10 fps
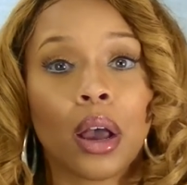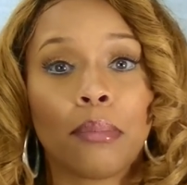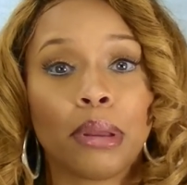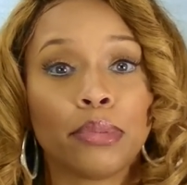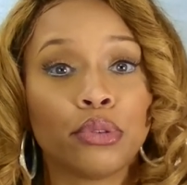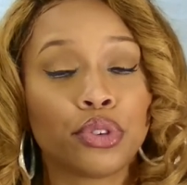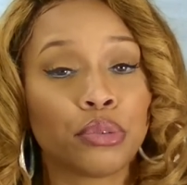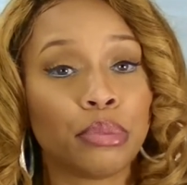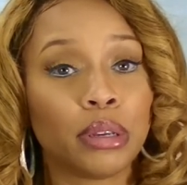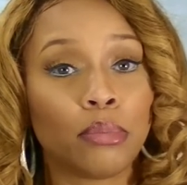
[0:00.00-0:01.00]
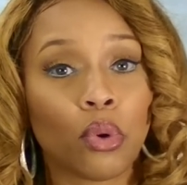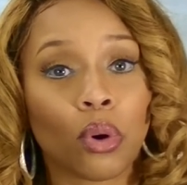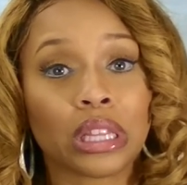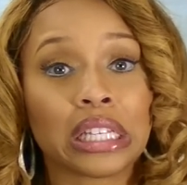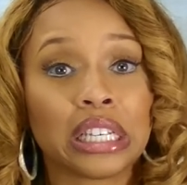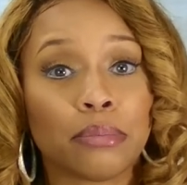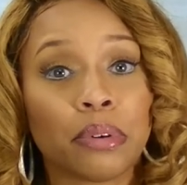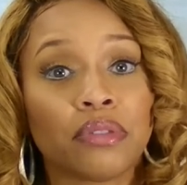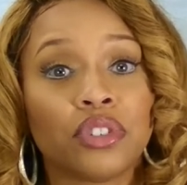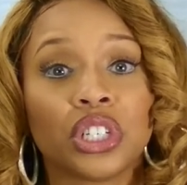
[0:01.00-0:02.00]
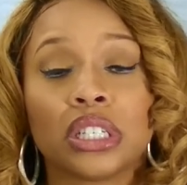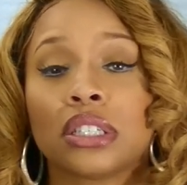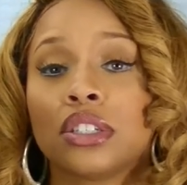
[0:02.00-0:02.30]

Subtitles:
Maybe you should be more on the tip of just,